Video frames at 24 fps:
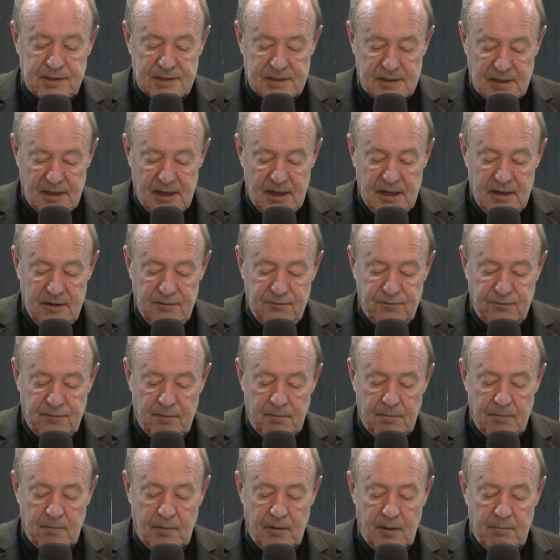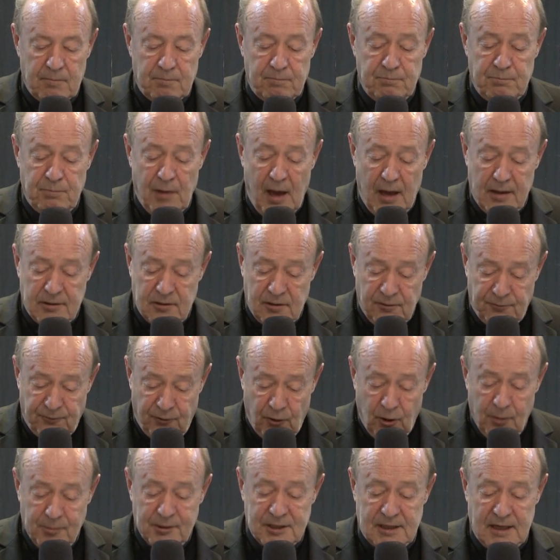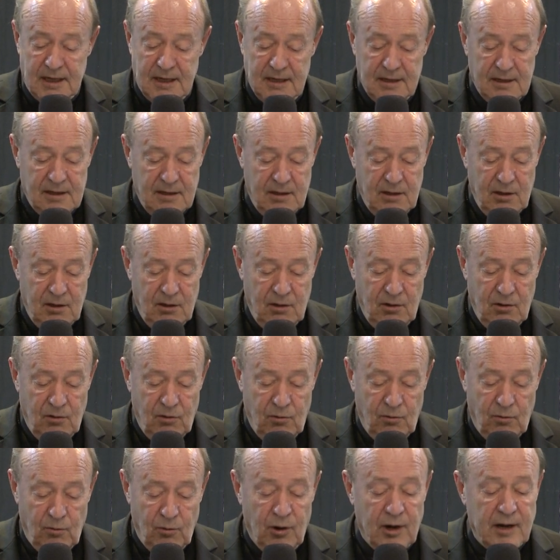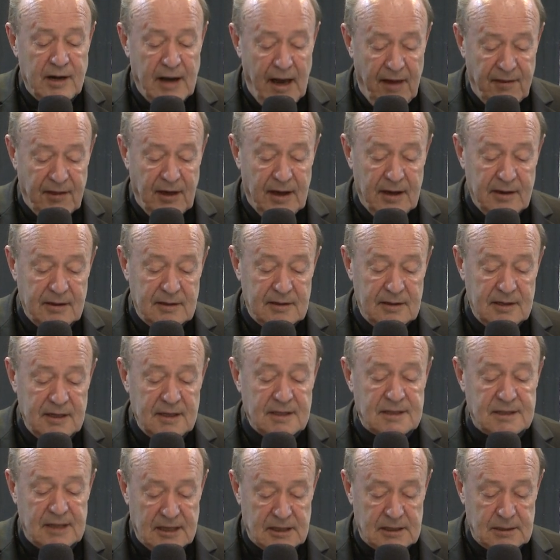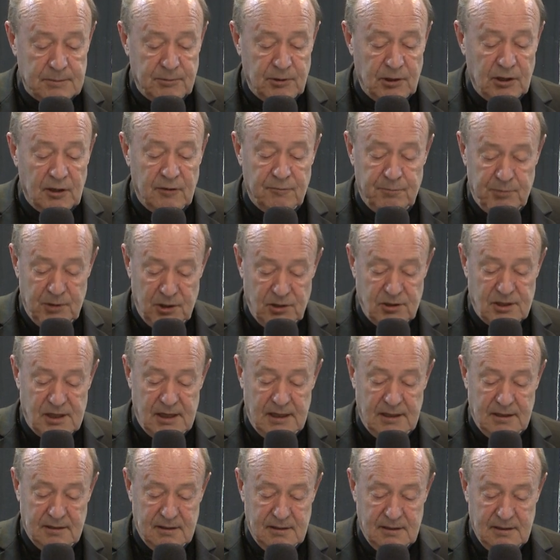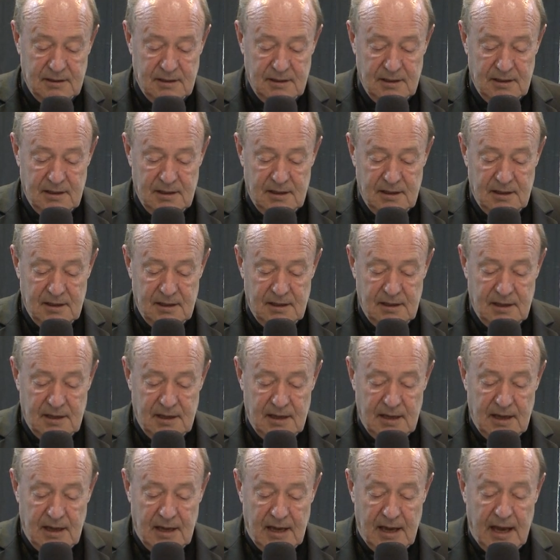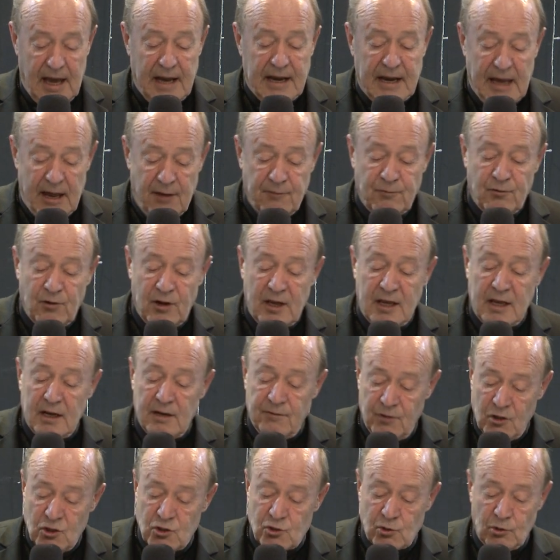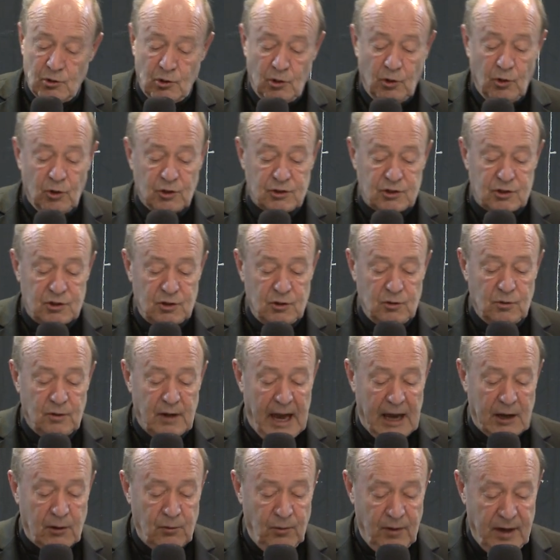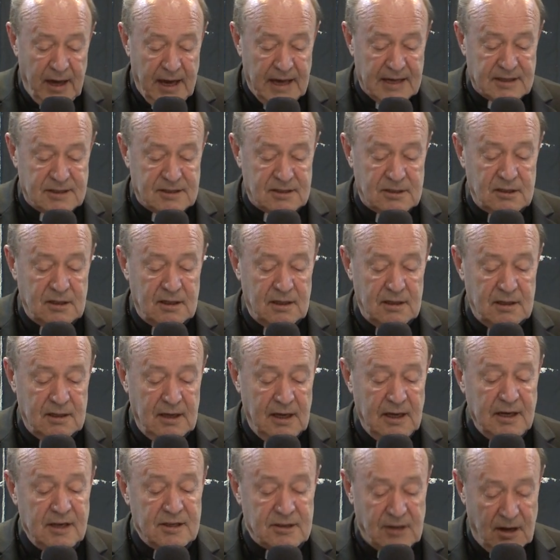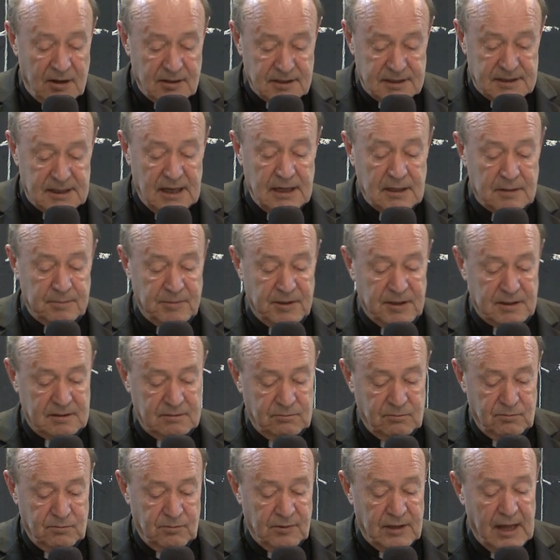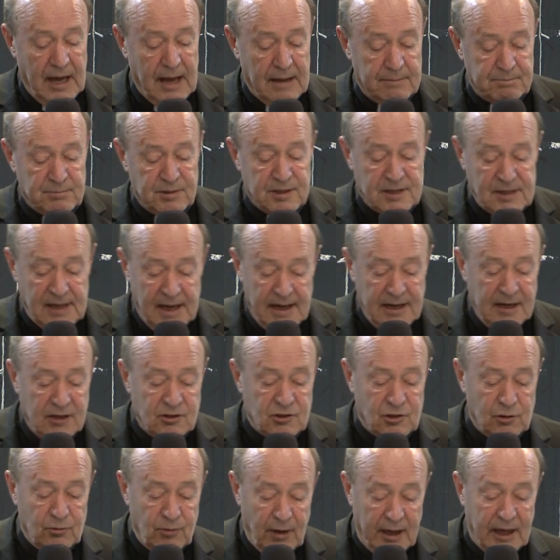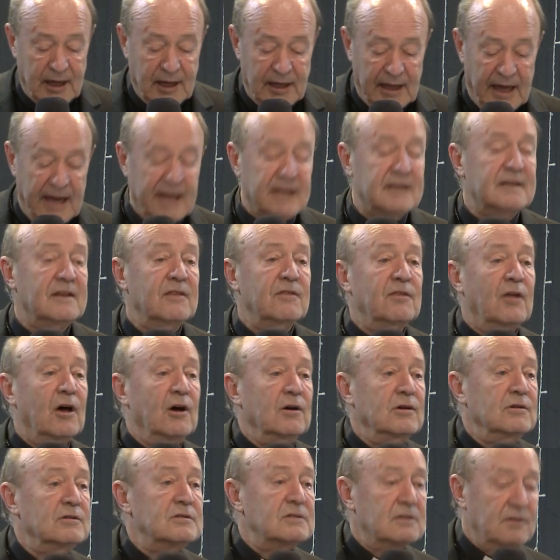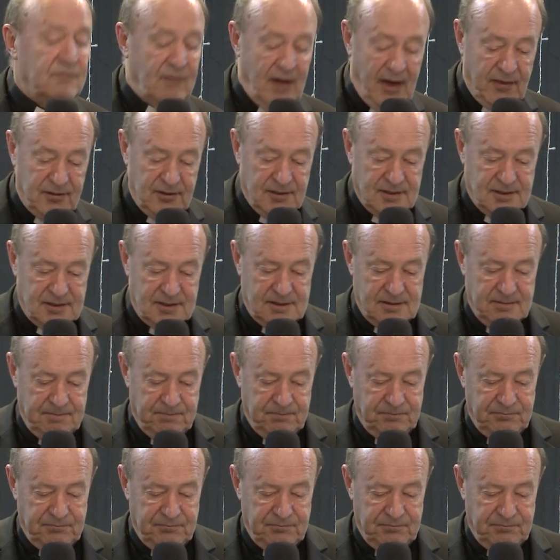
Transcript: perceive a deformity where another is sensible of beauty. And every individual ought to acquiesce in his own sentiment without pretending to regulate those of others.